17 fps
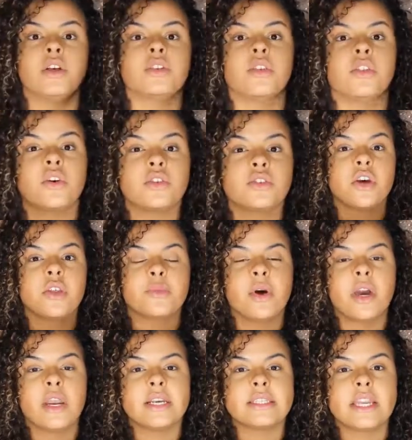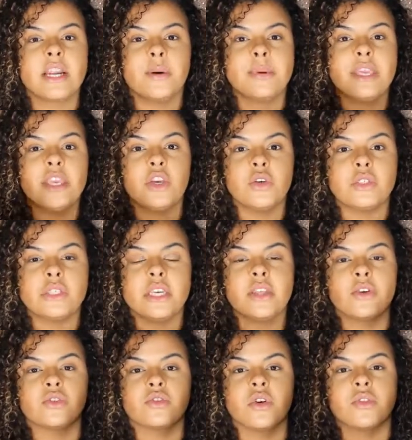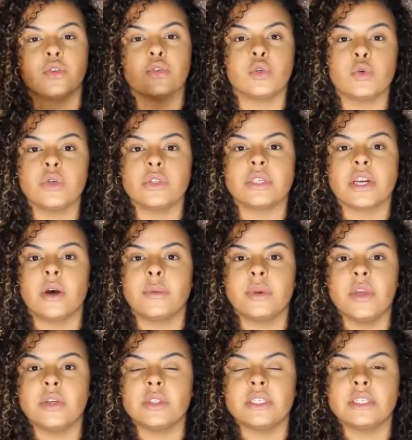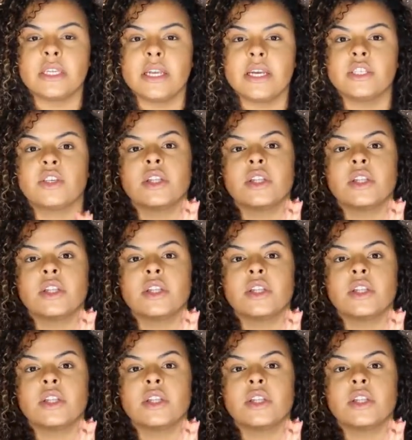So are all the products that I'll be using. Those are all the tools that I'll be using today.